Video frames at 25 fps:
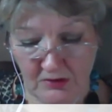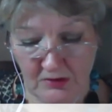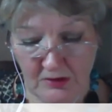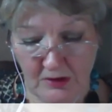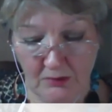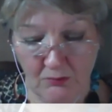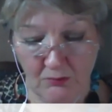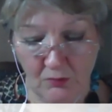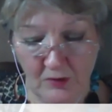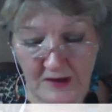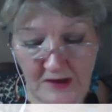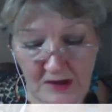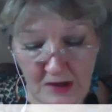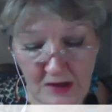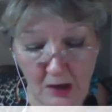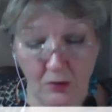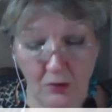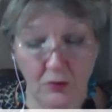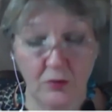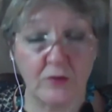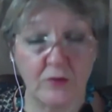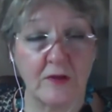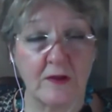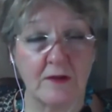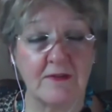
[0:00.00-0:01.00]
we
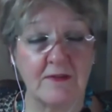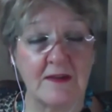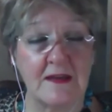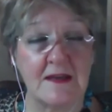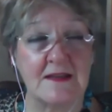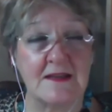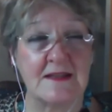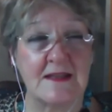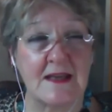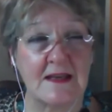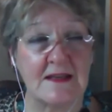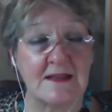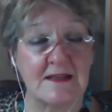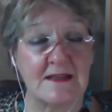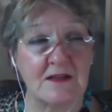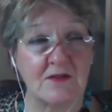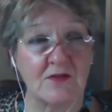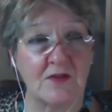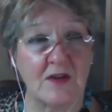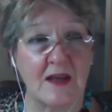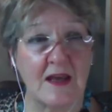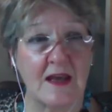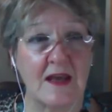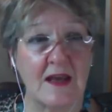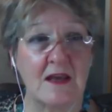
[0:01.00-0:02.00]
know that the intensive
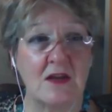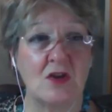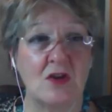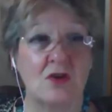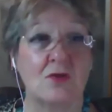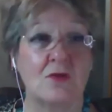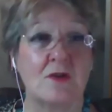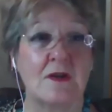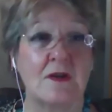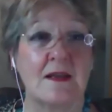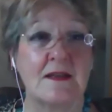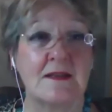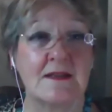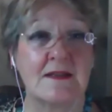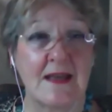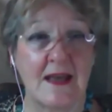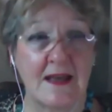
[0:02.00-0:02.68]
care units